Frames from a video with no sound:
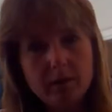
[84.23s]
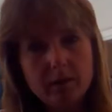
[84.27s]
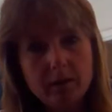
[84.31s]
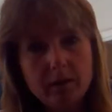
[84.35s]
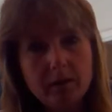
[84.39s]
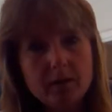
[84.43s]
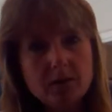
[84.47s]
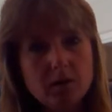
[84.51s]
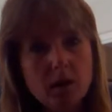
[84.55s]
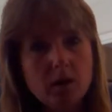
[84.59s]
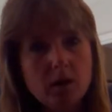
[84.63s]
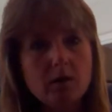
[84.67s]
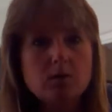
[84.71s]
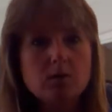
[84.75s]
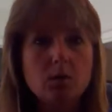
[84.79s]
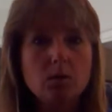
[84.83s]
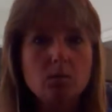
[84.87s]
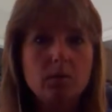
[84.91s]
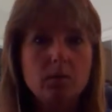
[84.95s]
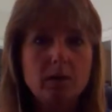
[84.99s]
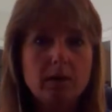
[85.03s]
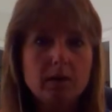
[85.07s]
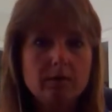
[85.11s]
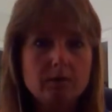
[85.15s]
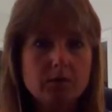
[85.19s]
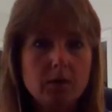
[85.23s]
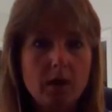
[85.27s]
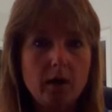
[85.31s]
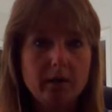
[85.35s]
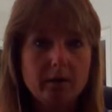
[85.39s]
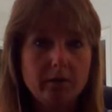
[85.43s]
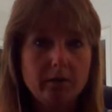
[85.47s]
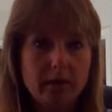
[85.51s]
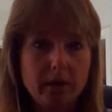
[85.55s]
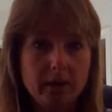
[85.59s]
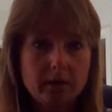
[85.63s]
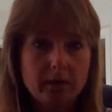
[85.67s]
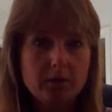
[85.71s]
he's also one of
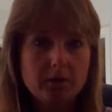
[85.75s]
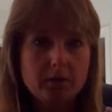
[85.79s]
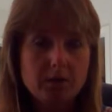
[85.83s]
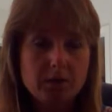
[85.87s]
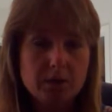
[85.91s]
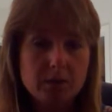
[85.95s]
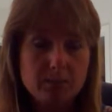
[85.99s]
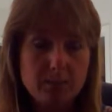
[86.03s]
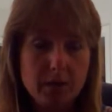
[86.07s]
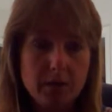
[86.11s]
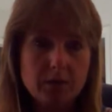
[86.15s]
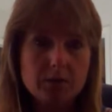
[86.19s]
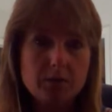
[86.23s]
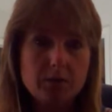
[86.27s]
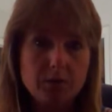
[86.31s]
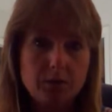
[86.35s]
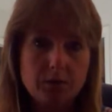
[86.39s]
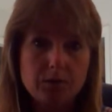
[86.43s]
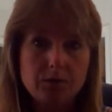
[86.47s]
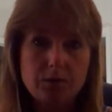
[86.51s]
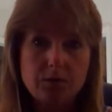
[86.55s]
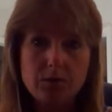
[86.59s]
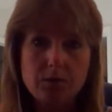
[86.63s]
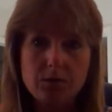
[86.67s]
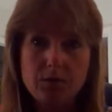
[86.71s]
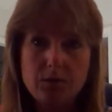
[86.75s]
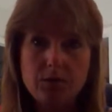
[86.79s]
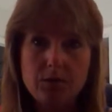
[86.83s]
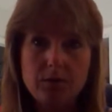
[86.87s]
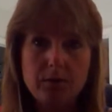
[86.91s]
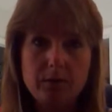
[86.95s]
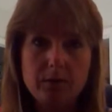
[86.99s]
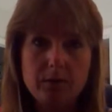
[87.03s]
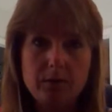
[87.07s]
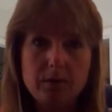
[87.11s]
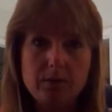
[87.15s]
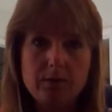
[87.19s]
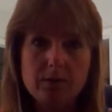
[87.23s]
Dr. Anderson's mentors, so
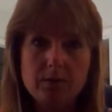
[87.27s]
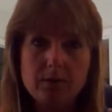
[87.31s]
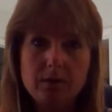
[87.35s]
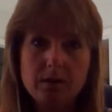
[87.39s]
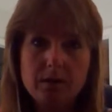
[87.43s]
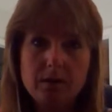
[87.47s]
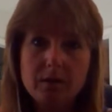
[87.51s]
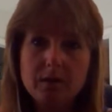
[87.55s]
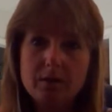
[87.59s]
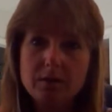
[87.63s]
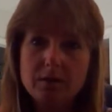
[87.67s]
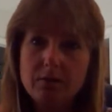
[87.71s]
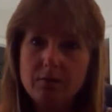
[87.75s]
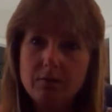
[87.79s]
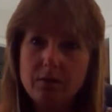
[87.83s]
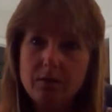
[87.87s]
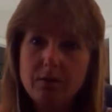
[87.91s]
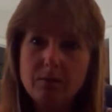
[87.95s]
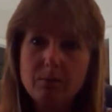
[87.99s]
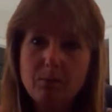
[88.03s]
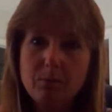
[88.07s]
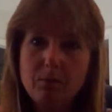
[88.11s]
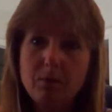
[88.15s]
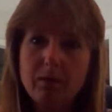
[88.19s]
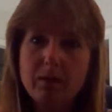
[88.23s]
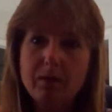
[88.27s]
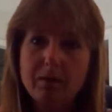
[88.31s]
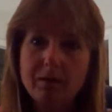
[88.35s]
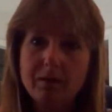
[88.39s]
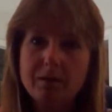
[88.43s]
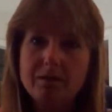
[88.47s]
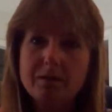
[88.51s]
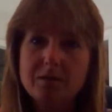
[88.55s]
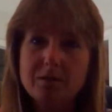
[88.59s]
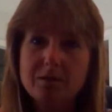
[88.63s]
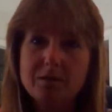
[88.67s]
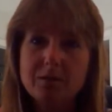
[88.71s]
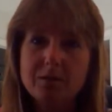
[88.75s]
he's very
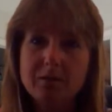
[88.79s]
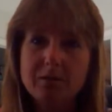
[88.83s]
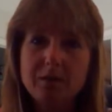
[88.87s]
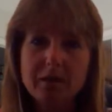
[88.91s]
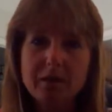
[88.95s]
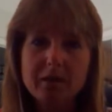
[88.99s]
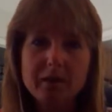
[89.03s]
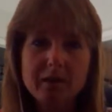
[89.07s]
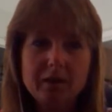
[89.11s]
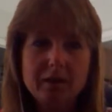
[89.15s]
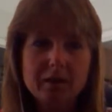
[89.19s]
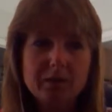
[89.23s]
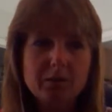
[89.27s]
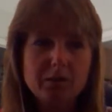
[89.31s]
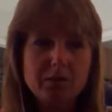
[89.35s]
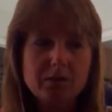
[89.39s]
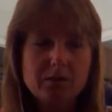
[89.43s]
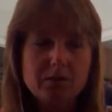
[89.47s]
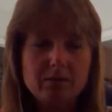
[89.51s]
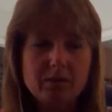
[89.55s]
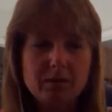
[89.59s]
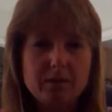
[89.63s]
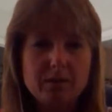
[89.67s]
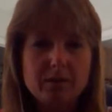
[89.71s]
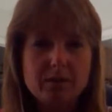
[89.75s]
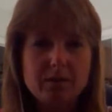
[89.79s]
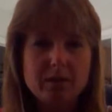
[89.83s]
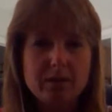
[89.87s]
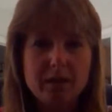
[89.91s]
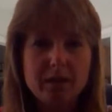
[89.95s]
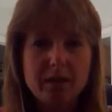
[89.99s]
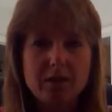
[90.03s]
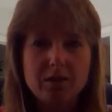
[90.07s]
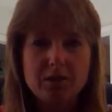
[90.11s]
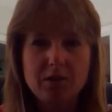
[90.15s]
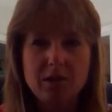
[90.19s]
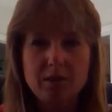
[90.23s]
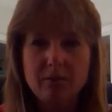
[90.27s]
important to those of us that
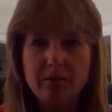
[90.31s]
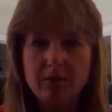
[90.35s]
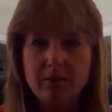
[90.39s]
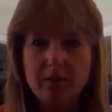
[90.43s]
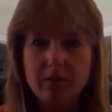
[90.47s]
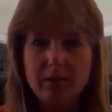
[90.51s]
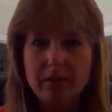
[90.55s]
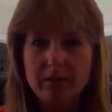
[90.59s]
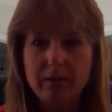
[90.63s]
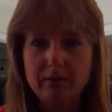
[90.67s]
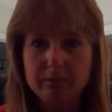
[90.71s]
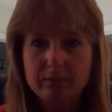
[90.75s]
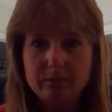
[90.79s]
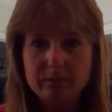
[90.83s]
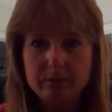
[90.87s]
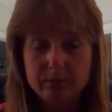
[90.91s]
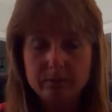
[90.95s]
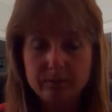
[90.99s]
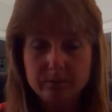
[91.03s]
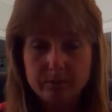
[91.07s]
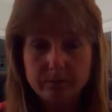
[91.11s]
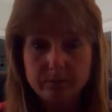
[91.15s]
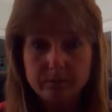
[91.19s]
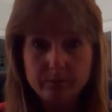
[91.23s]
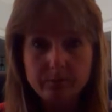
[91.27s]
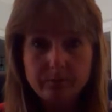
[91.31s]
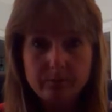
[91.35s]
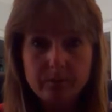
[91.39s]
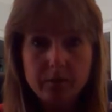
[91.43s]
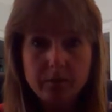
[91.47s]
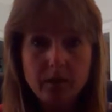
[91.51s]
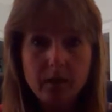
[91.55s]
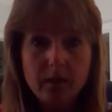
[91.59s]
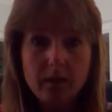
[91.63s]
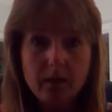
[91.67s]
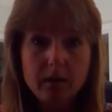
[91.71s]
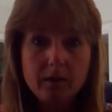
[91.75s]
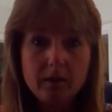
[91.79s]
Take Shape for Life.
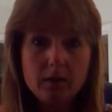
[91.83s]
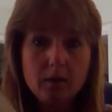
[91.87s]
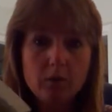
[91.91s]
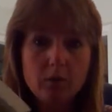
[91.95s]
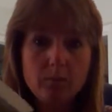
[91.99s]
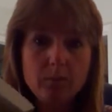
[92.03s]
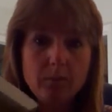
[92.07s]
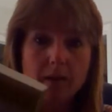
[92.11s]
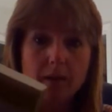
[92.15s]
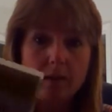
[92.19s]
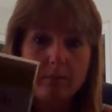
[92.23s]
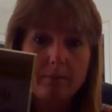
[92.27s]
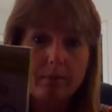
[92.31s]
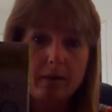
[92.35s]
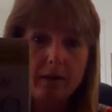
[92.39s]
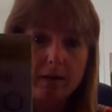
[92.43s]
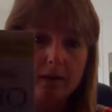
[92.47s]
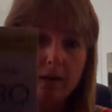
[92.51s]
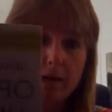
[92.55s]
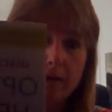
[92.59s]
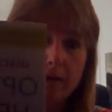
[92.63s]
I hope that by